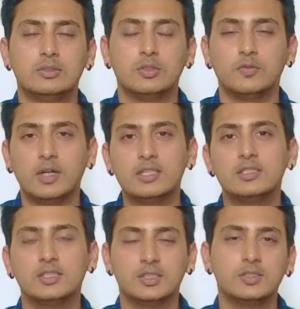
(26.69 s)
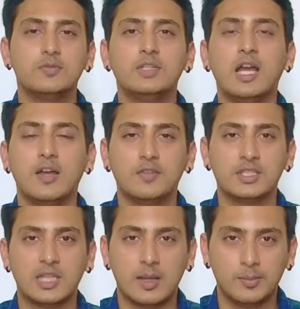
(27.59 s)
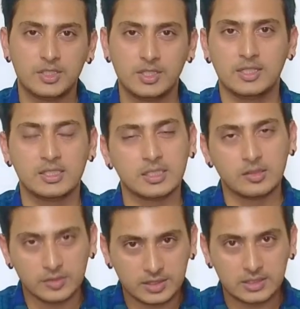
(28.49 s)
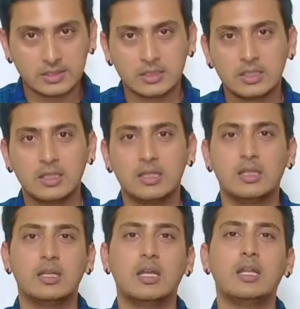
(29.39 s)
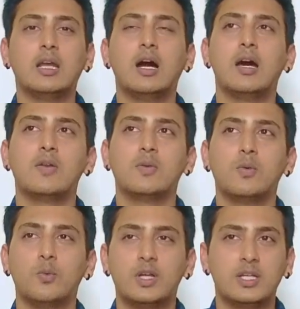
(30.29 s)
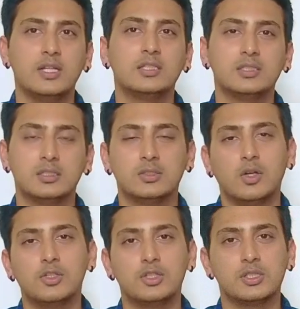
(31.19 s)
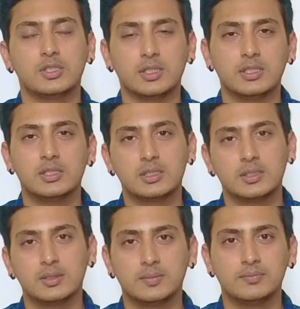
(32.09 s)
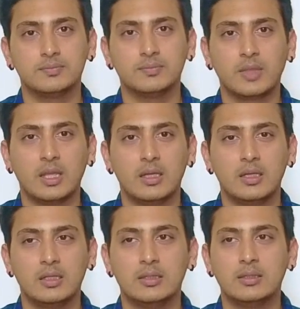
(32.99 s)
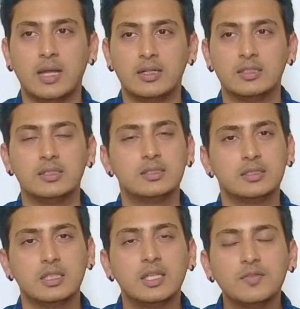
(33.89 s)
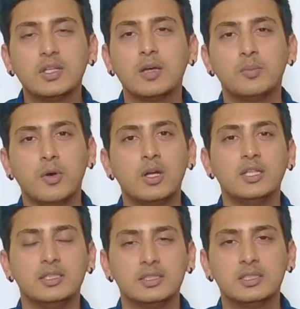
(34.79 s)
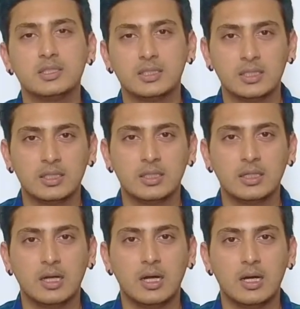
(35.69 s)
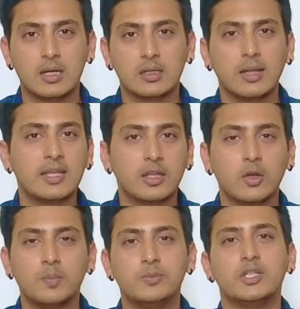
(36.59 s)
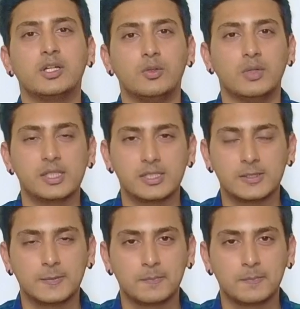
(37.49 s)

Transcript: So once we have established ourselves in our witness consciousness, that is, even our bodies are like an object to us.